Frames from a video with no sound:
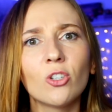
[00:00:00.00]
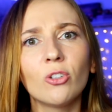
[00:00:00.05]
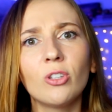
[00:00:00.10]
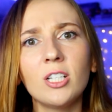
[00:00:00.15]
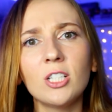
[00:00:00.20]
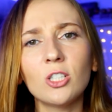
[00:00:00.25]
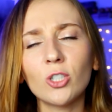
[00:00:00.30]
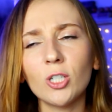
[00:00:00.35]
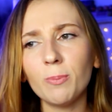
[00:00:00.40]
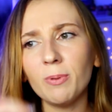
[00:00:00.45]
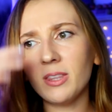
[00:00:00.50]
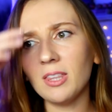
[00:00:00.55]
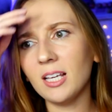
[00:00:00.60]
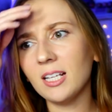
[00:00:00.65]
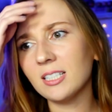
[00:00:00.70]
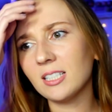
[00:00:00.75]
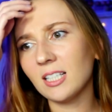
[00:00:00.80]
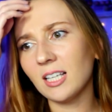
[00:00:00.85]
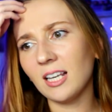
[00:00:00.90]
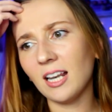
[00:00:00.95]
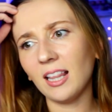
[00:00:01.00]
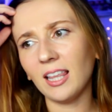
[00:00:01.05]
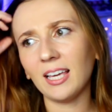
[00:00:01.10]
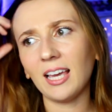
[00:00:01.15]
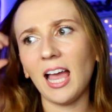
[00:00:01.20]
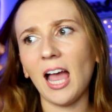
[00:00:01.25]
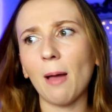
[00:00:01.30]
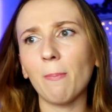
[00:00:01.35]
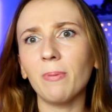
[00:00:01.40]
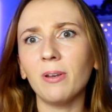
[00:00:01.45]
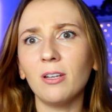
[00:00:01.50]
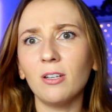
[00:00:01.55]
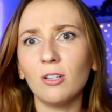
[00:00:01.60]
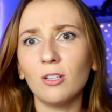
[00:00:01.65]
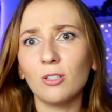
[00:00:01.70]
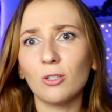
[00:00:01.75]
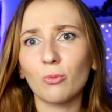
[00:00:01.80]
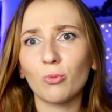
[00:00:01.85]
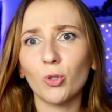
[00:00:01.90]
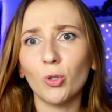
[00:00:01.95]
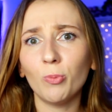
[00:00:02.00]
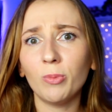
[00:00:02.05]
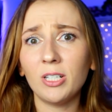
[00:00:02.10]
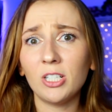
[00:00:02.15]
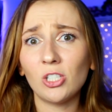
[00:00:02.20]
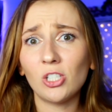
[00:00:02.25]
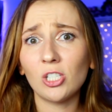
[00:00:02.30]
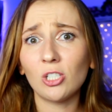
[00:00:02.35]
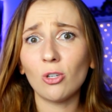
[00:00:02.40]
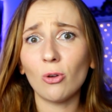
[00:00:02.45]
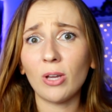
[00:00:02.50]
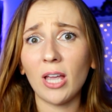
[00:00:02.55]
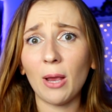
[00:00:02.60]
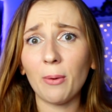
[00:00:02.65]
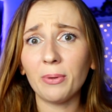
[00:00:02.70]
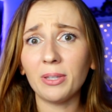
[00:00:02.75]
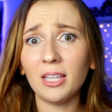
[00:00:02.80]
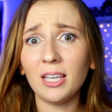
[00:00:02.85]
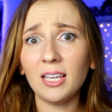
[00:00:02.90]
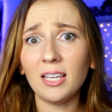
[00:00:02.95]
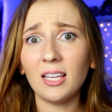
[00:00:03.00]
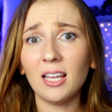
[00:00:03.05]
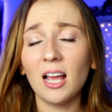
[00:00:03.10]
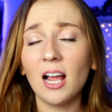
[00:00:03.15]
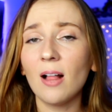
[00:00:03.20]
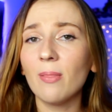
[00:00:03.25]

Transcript: So these creepy things can like happen in his room and he's just okay with it?